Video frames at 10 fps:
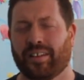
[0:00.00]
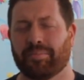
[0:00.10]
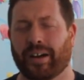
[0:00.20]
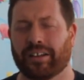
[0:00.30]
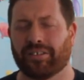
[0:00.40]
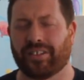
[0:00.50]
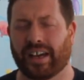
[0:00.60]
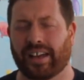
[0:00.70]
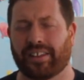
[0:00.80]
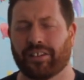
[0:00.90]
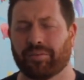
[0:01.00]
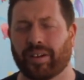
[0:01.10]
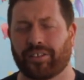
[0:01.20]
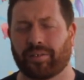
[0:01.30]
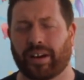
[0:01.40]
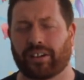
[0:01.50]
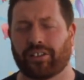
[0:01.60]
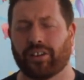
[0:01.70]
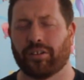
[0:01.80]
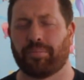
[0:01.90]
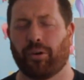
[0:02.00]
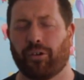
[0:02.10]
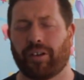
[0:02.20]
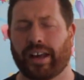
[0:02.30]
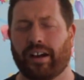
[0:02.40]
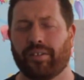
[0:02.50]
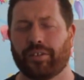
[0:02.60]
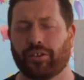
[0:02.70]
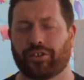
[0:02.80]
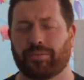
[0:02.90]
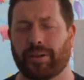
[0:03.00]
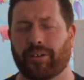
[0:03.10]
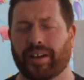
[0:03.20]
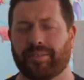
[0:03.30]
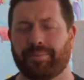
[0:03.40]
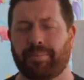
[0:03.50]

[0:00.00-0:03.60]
That by your death, your resurrection, and the pouring out of your Spirit,